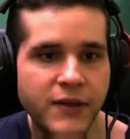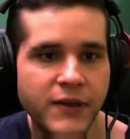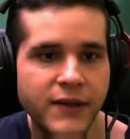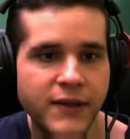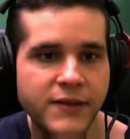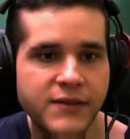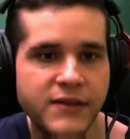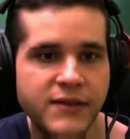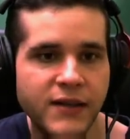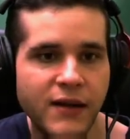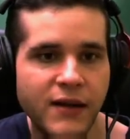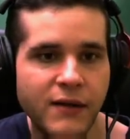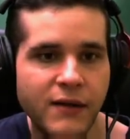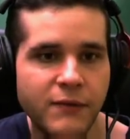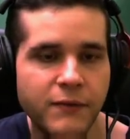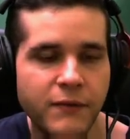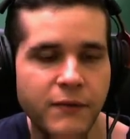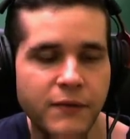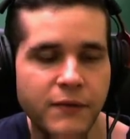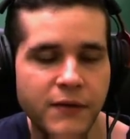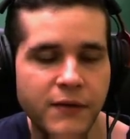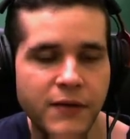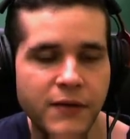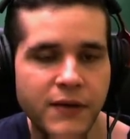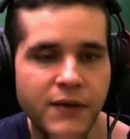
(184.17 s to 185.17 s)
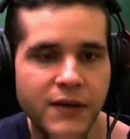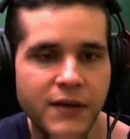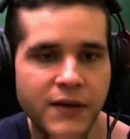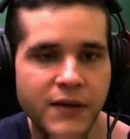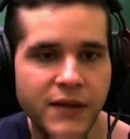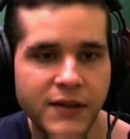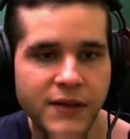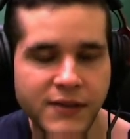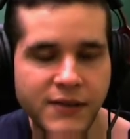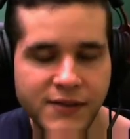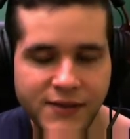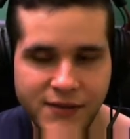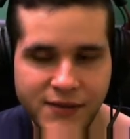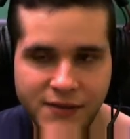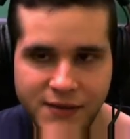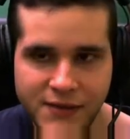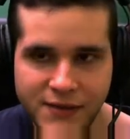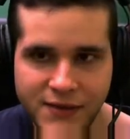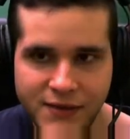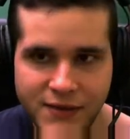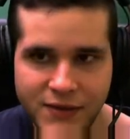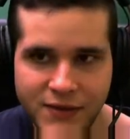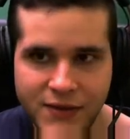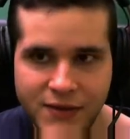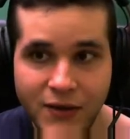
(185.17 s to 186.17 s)
itself is
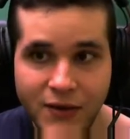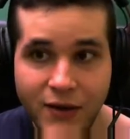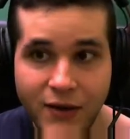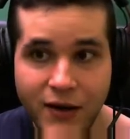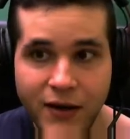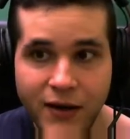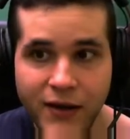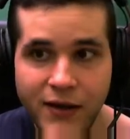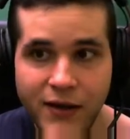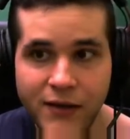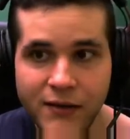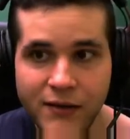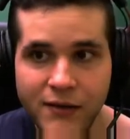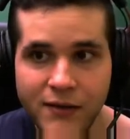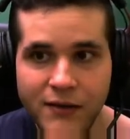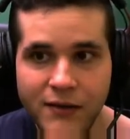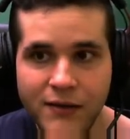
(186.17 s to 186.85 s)
okay